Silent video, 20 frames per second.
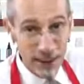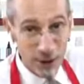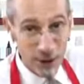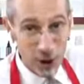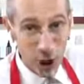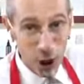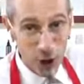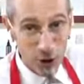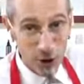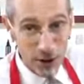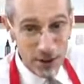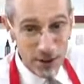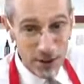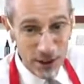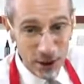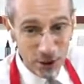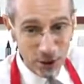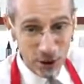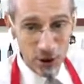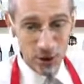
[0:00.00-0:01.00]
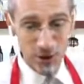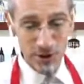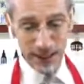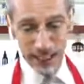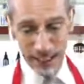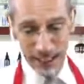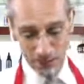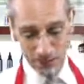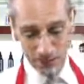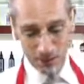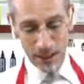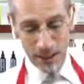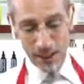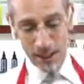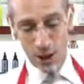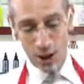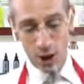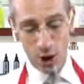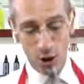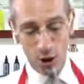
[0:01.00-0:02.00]
cocktailzero stamp,
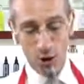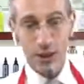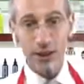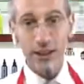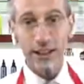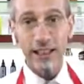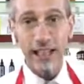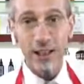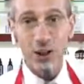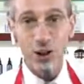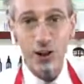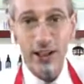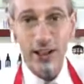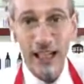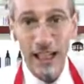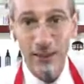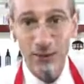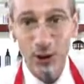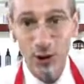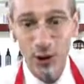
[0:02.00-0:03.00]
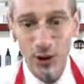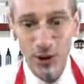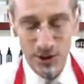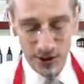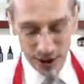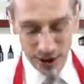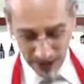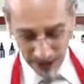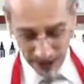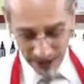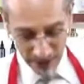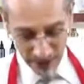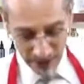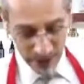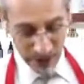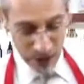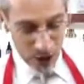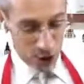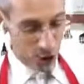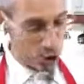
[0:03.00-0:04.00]
or you can actually have on the other side.
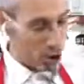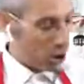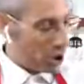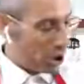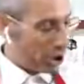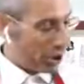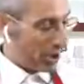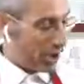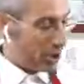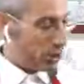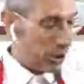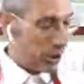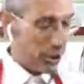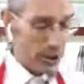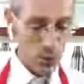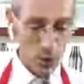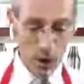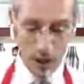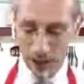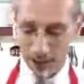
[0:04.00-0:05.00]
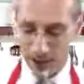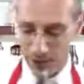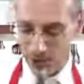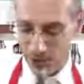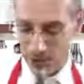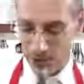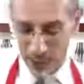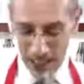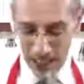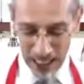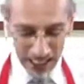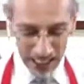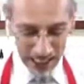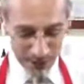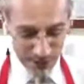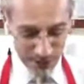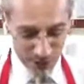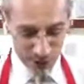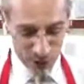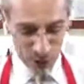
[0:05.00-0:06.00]
So it really works
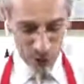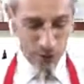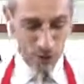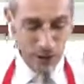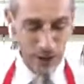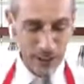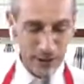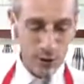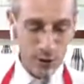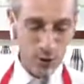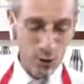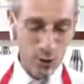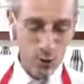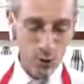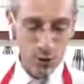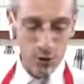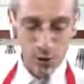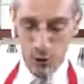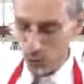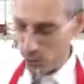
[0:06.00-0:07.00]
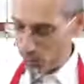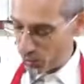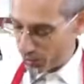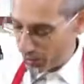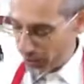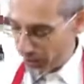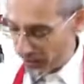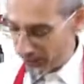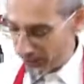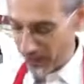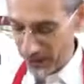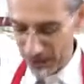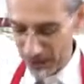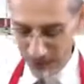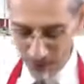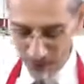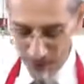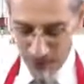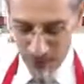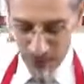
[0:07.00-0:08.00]
as a great tool to
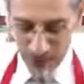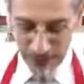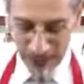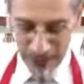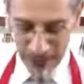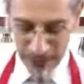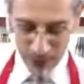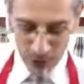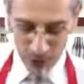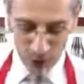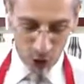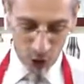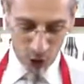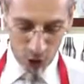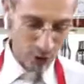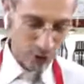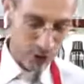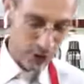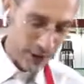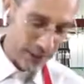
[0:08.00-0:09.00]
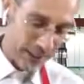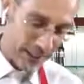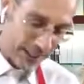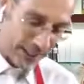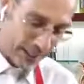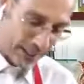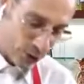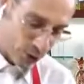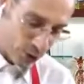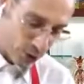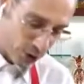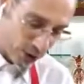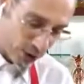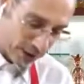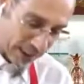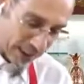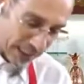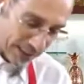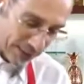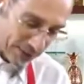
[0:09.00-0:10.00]
serving, and goes into the
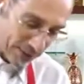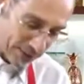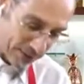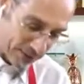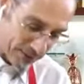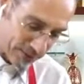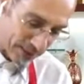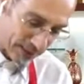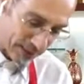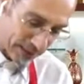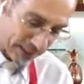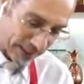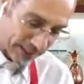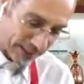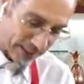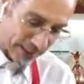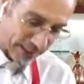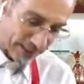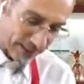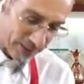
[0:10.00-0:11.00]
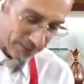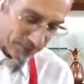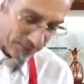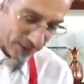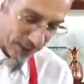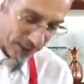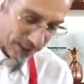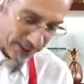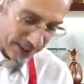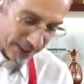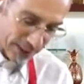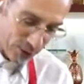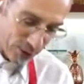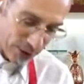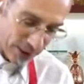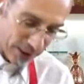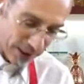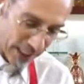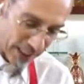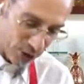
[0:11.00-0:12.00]
glass like that. And then you
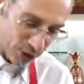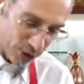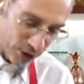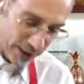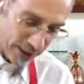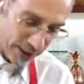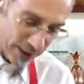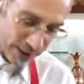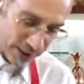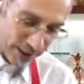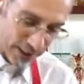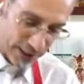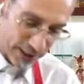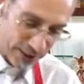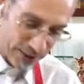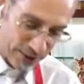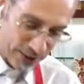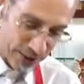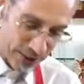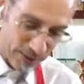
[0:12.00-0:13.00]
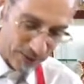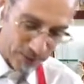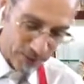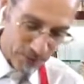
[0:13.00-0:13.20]
can actually see.